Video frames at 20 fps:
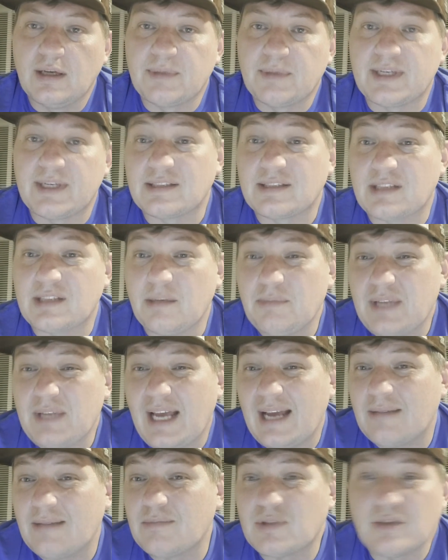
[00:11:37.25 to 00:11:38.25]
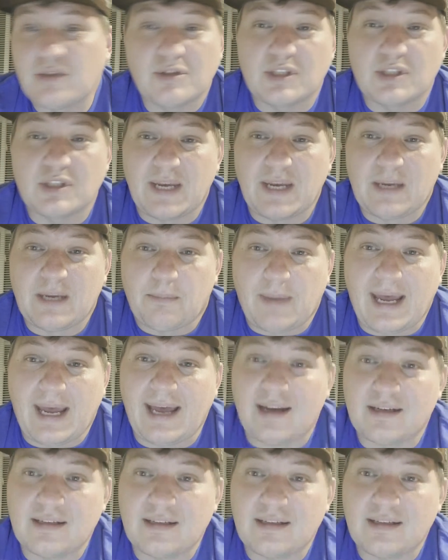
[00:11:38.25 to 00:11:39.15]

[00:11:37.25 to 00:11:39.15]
Because sometimes you just pick bad,